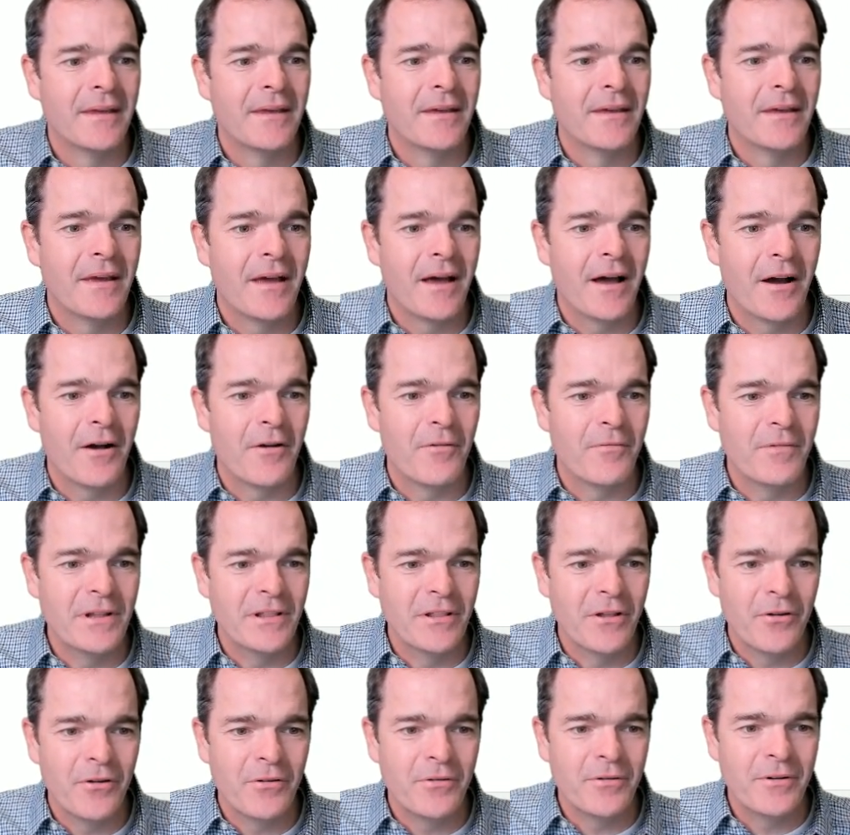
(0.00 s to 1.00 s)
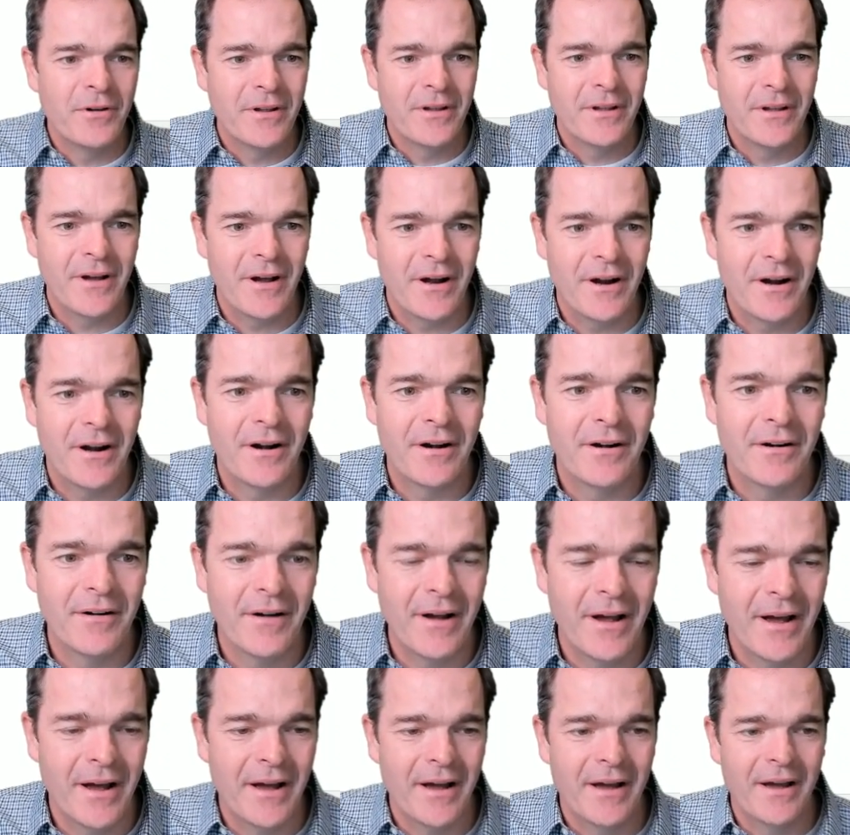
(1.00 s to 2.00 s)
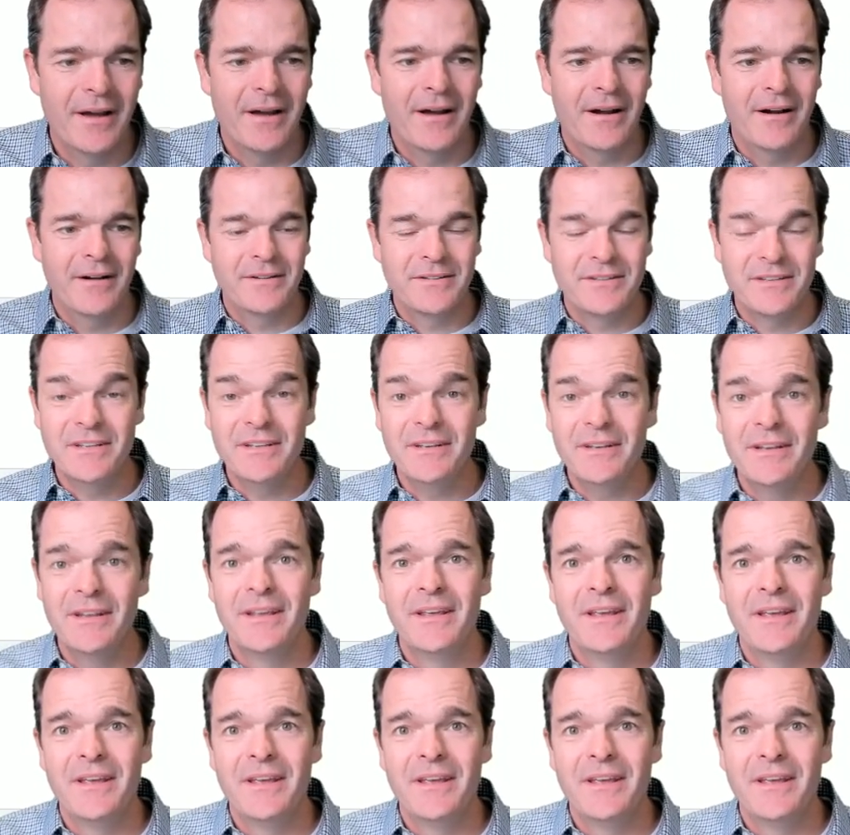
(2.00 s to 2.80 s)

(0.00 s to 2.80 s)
reload our scene.